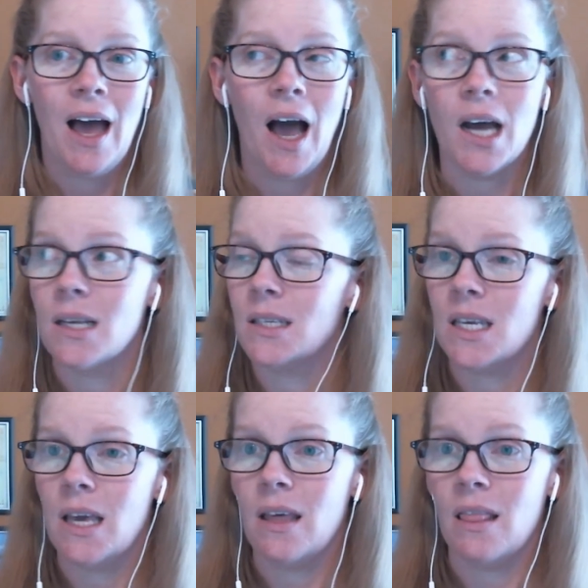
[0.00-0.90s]

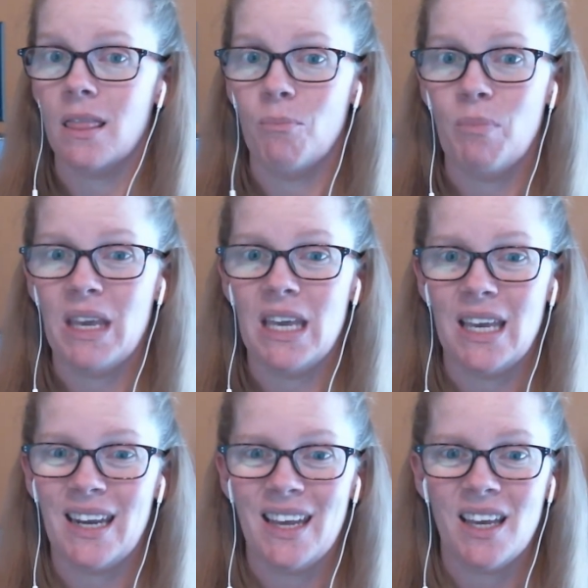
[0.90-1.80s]
Honestly, in the
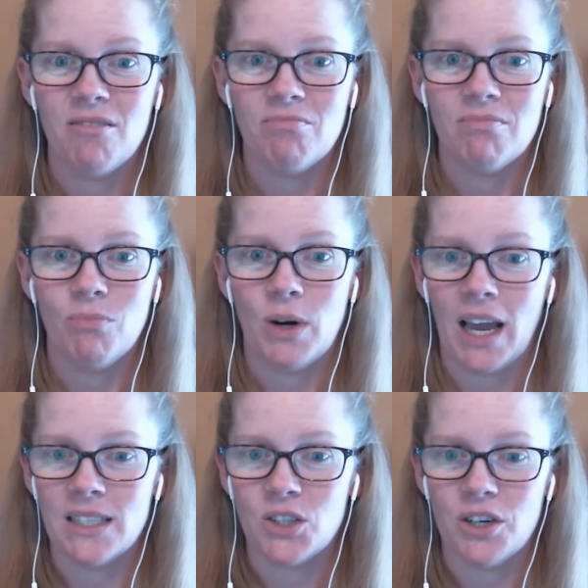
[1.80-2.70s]
beginning, when
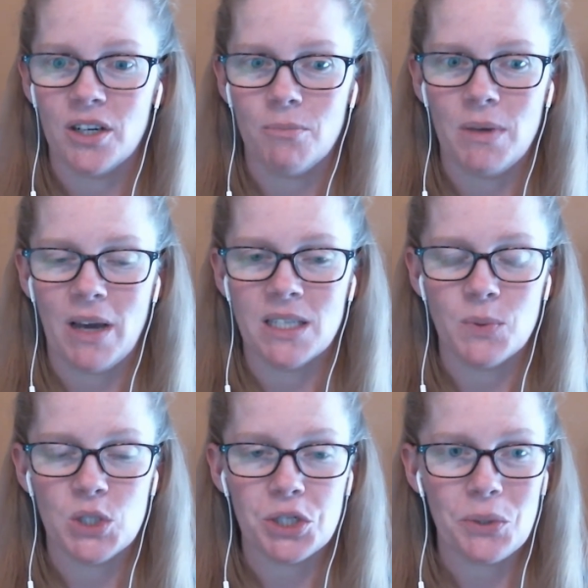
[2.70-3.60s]
I started, me and my
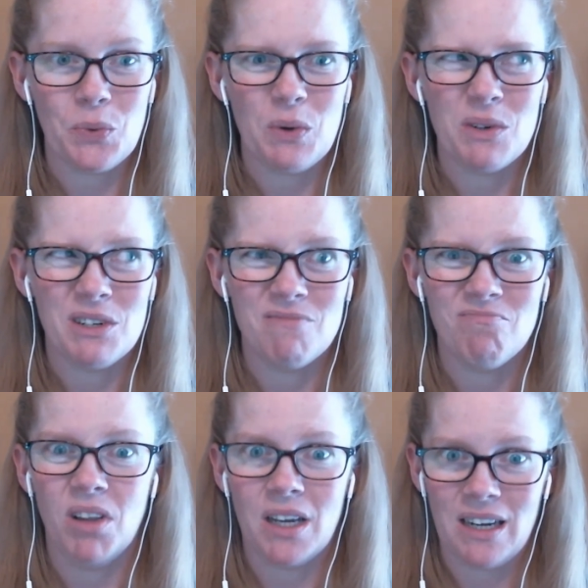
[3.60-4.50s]
husband started, we were
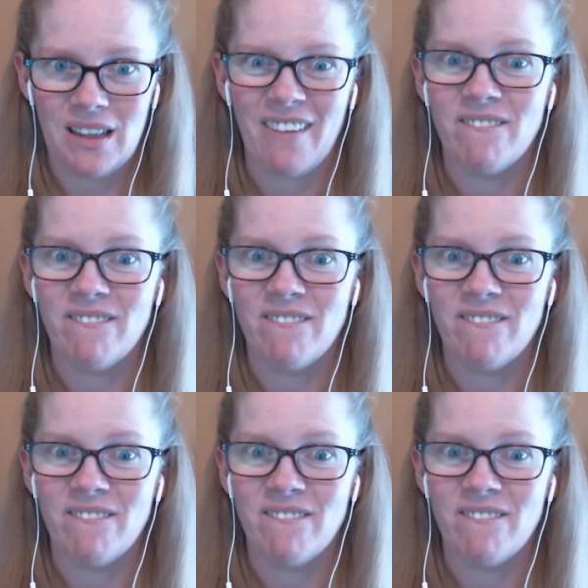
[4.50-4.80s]
looking at like